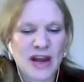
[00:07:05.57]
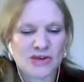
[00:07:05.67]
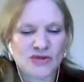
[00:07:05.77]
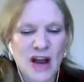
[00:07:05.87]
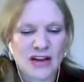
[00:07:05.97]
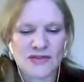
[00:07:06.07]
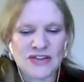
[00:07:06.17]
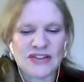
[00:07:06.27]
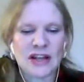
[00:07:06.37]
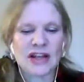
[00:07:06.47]
extraction
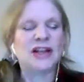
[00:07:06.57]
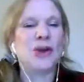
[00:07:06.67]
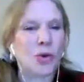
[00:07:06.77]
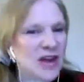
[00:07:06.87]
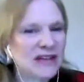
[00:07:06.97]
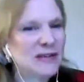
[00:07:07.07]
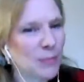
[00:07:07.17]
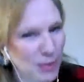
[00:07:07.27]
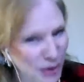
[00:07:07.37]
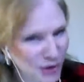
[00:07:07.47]
facility known as the
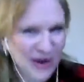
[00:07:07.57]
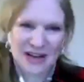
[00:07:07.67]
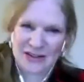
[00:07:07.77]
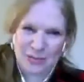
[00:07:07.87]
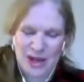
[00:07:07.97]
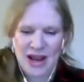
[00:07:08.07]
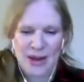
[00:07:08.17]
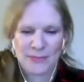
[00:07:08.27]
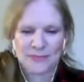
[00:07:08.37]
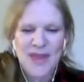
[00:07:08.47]
Purex plant.